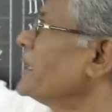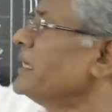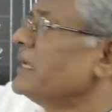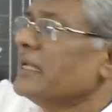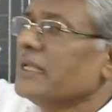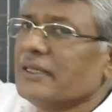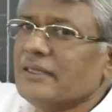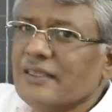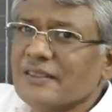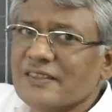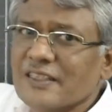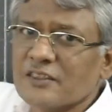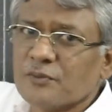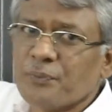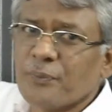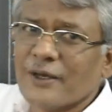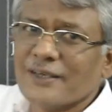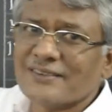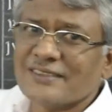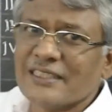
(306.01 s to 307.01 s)
This is
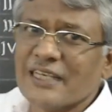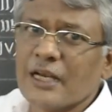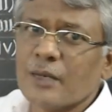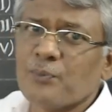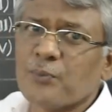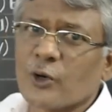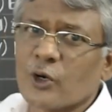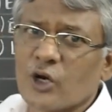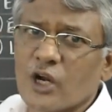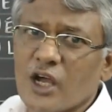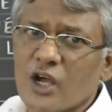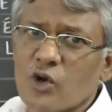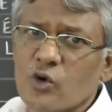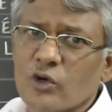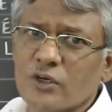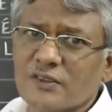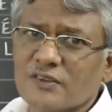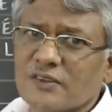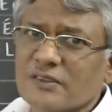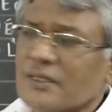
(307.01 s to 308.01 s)
personal
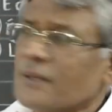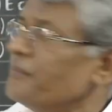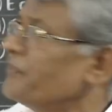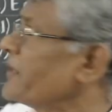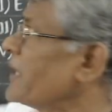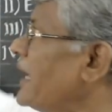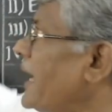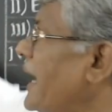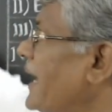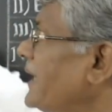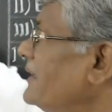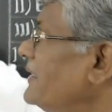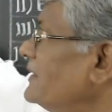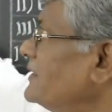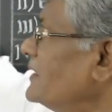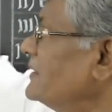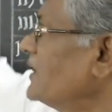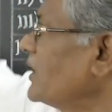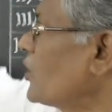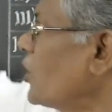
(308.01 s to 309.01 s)
pronouns and this
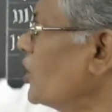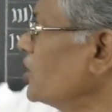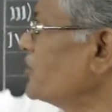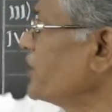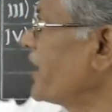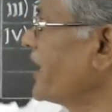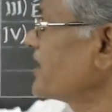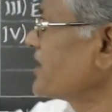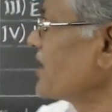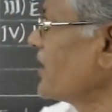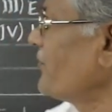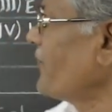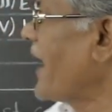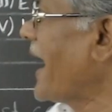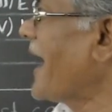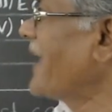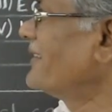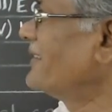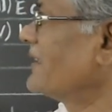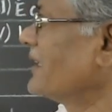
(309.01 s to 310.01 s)
is the conjugation of
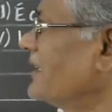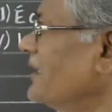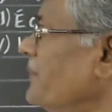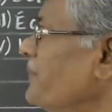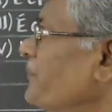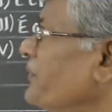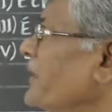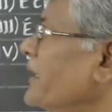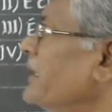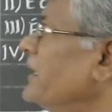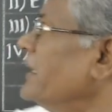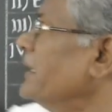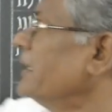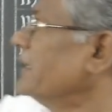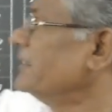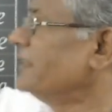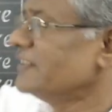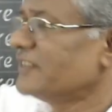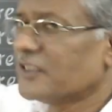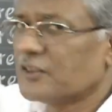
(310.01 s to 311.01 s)
être.
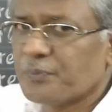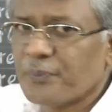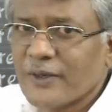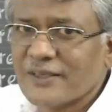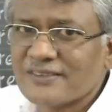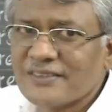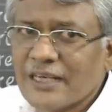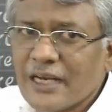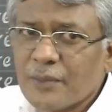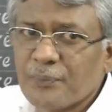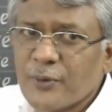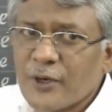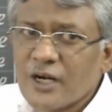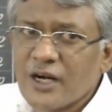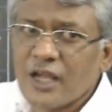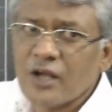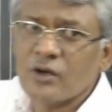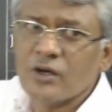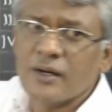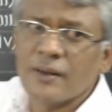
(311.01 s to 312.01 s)
This is personal
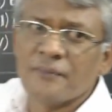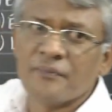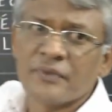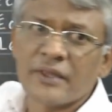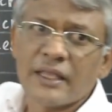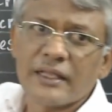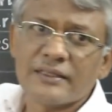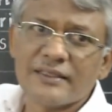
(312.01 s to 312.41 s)
pronoun.